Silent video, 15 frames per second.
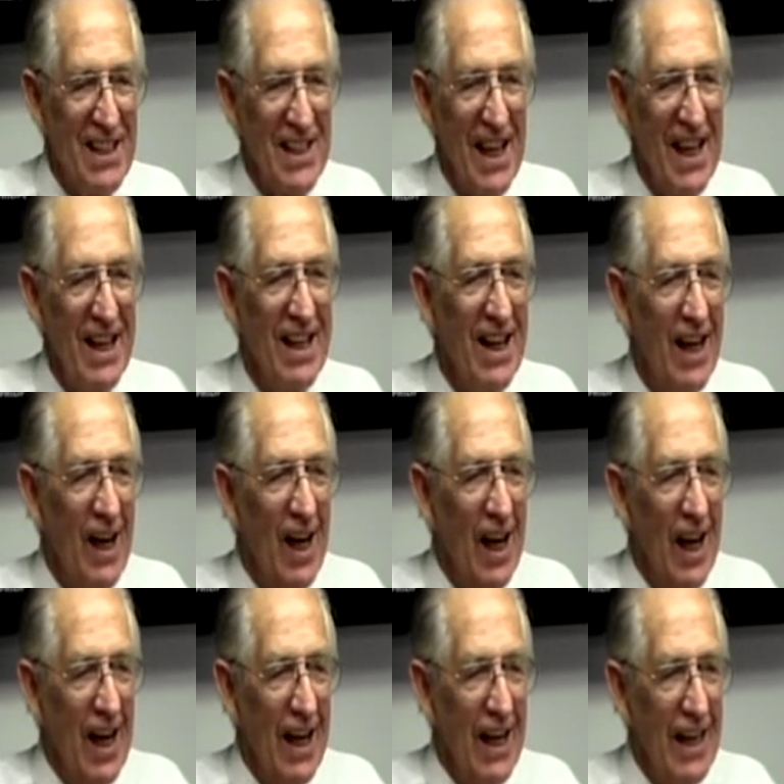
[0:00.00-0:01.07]
said,
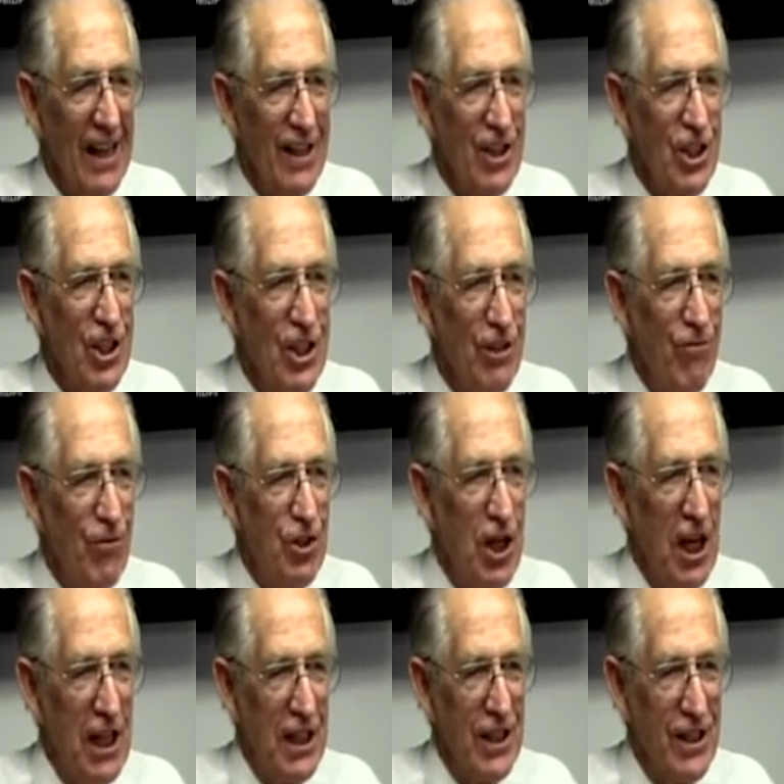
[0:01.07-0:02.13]
it's
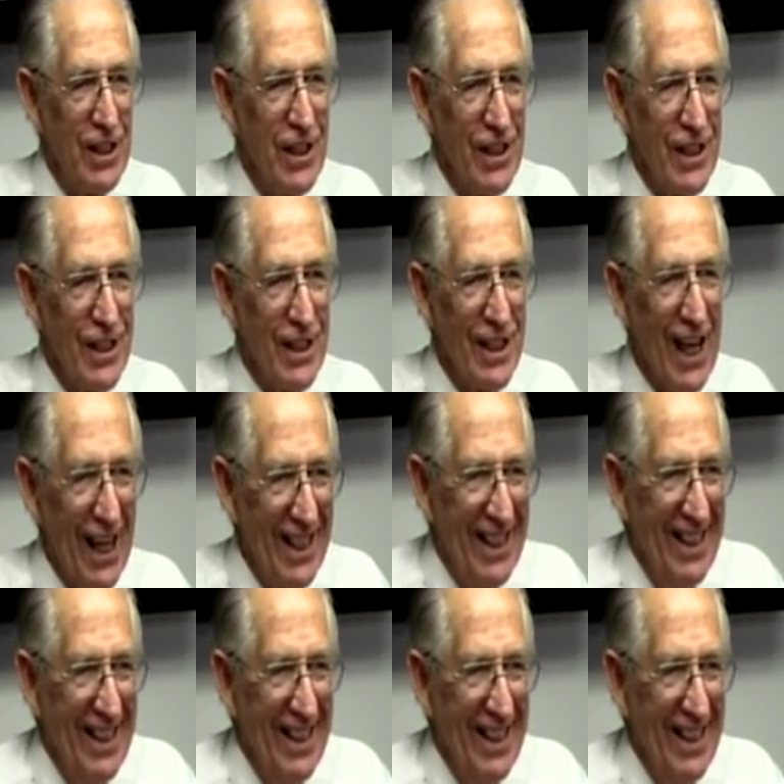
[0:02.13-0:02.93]
Jesus.